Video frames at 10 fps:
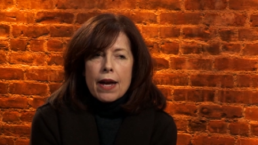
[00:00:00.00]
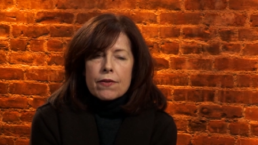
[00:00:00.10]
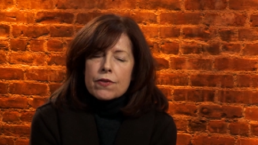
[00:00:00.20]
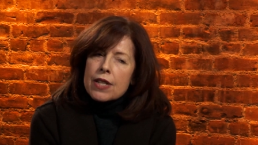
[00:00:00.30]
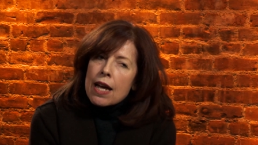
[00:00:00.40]

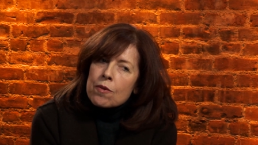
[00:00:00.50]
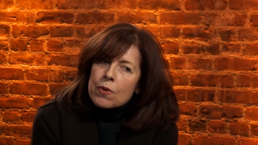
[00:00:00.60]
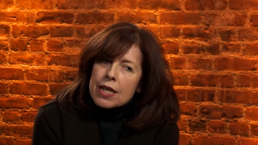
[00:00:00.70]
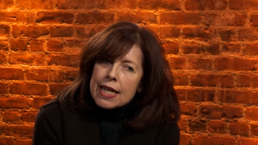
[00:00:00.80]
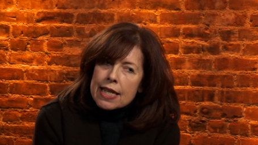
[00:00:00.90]
have done
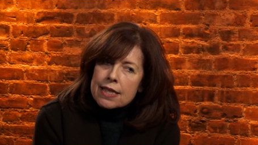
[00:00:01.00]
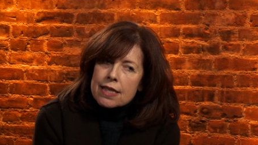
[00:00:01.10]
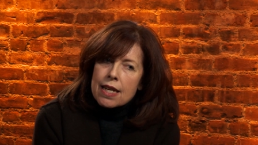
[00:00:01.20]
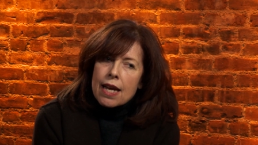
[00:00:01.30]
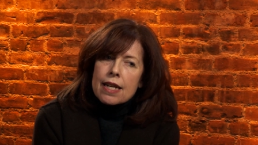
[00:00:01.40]
what
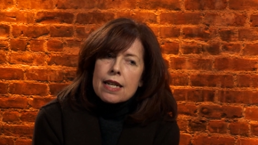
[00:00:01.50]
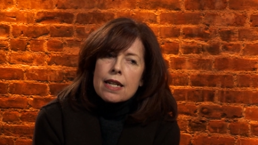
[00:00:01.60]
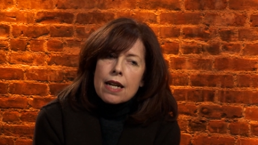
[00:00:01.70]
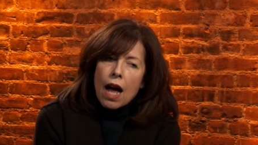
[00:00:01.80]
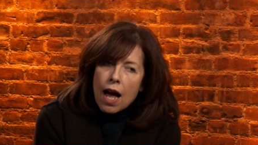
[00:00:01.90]
he's done
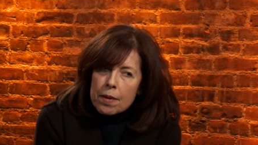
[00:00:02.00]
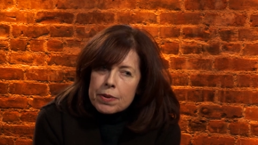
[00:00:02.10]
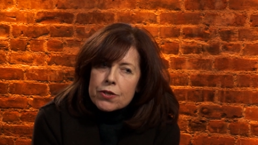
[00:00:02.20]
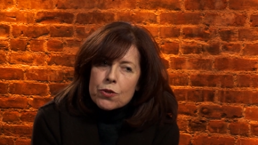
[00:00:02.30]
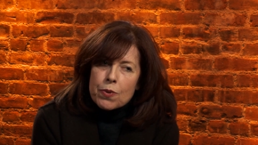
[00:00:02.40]
and
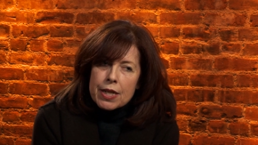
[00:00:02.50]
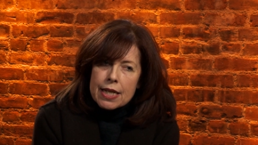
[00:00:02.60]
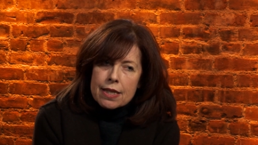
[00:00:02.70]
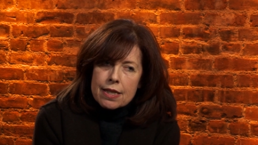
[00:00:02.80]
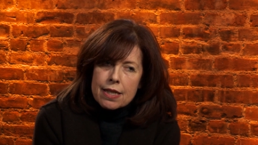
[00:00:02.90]
accomplished what
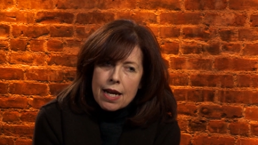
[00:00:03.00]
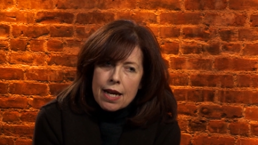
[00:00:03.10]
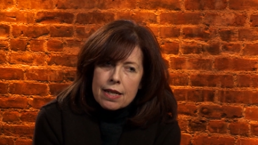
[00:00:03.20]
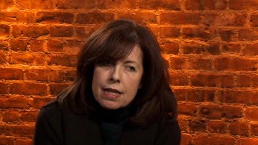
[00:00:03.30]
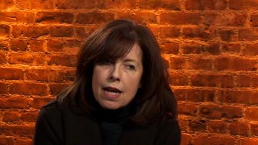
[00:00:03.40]
he's
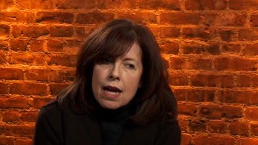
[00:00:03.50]
done,